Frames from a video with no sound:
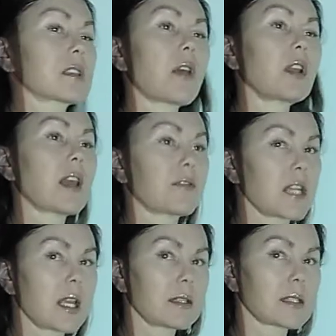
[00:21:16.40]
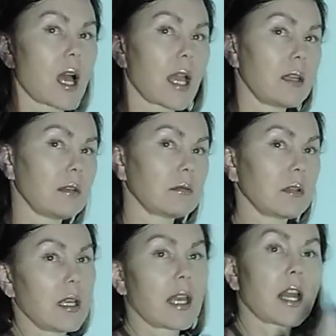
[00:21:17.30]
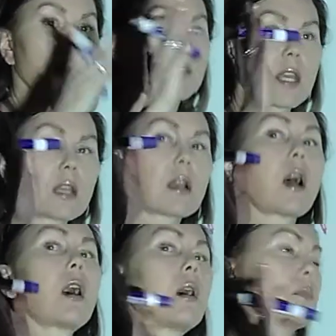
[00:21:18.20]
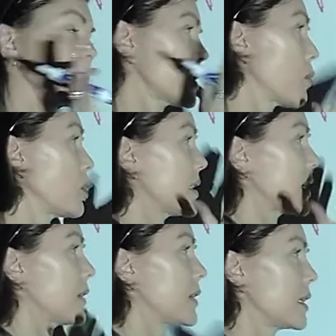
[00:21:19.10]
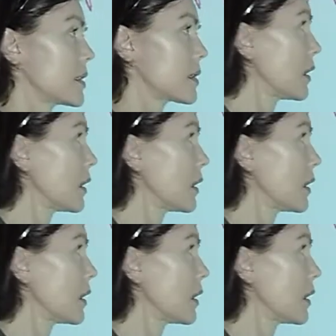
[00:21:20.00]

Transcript: on the left-hand side. And I think someone said this